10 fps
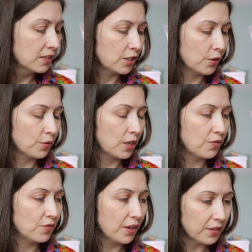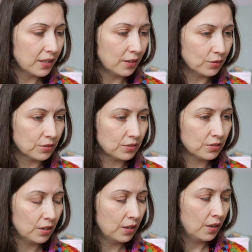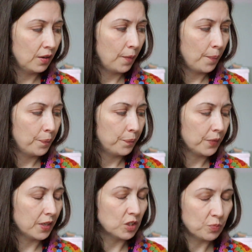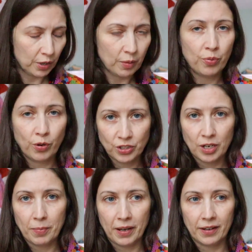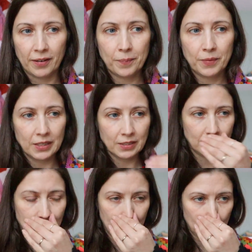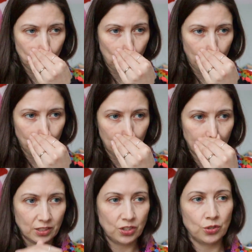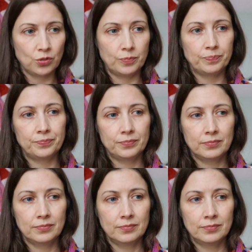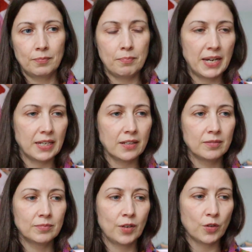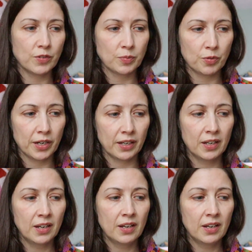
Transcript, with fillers: So if nothing else, a spring project bag is what I would like to make over spring.